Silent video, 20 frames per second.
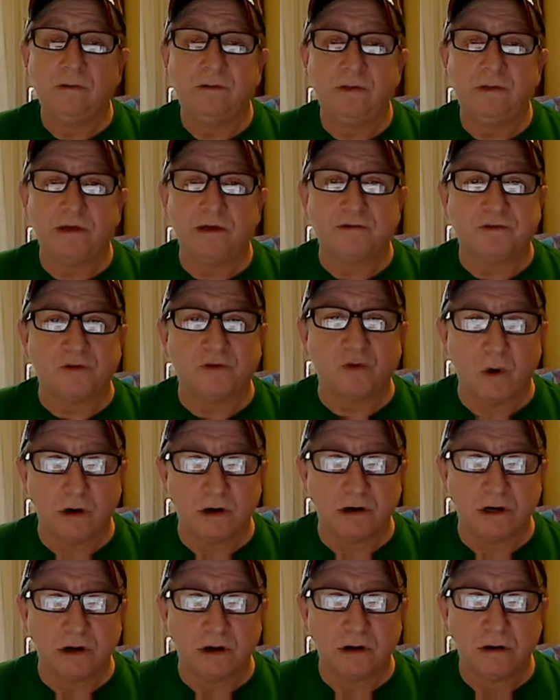that's
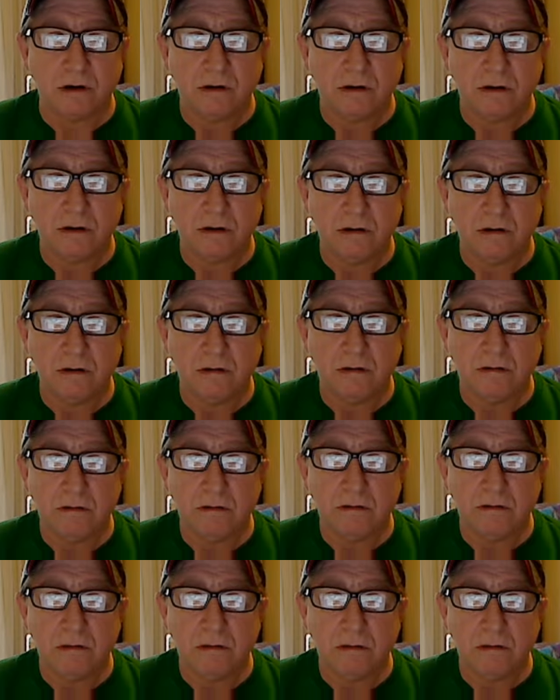torture
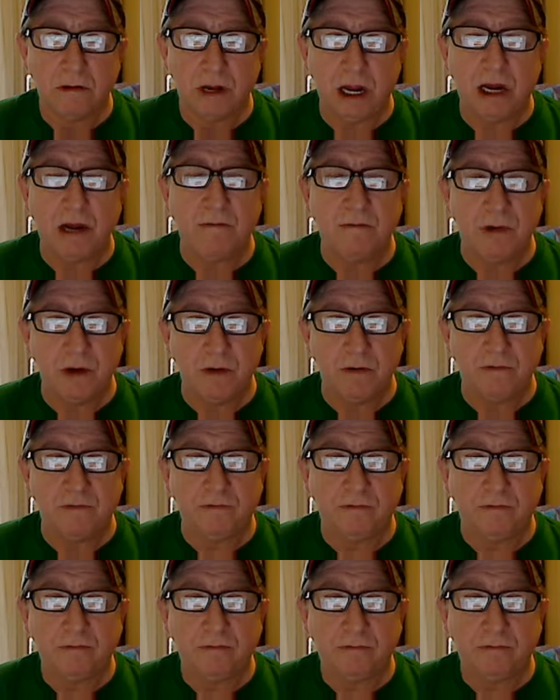and abuse.